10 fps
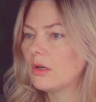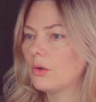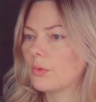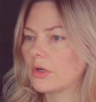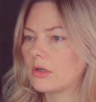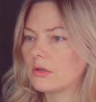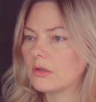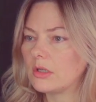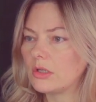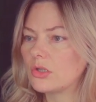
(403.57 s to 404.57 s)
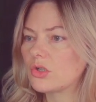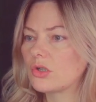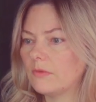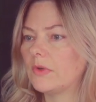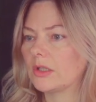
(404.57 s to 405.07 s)
where
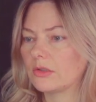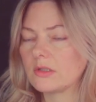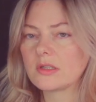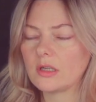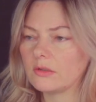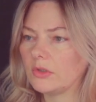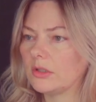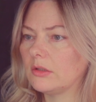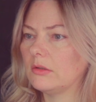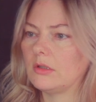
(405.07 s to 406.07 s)
each vector inside of it